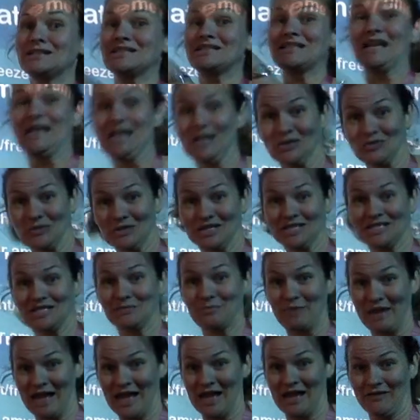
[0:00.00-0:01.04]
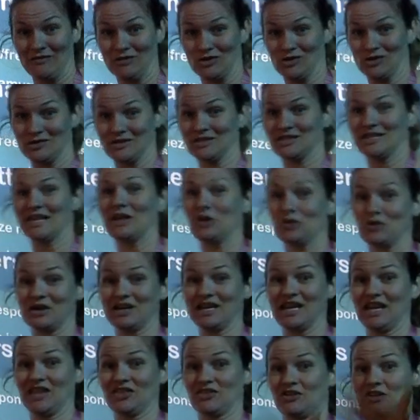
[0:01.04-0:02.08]
dangerous behaviors in order to
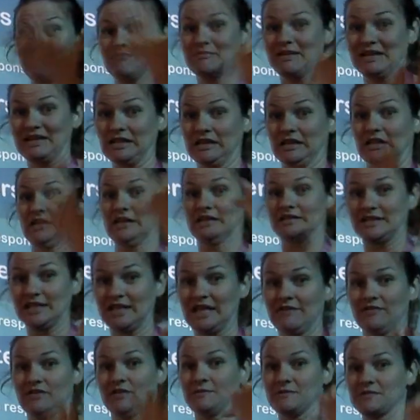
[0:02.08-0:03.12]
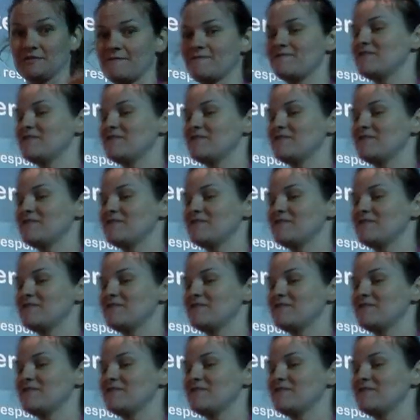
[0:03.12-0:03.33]
get their amygdala to give them some